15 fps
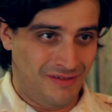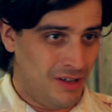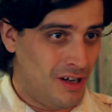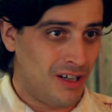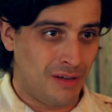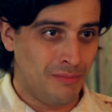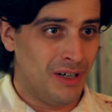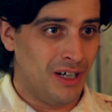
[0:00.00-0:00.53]

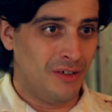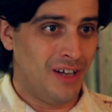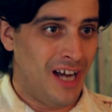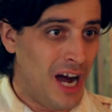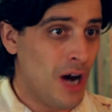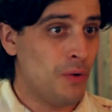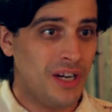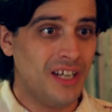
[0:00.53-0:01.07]
talk about
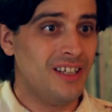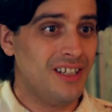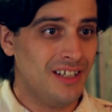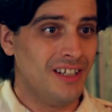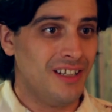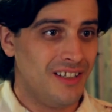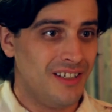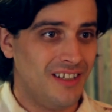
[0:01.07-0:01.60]
how he
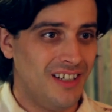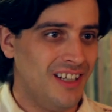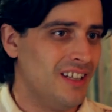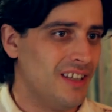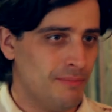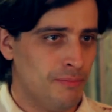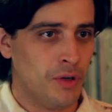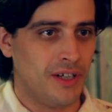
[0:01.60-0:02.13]
did it,
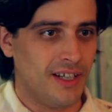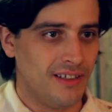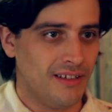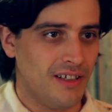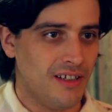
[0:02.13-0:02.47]
in the book at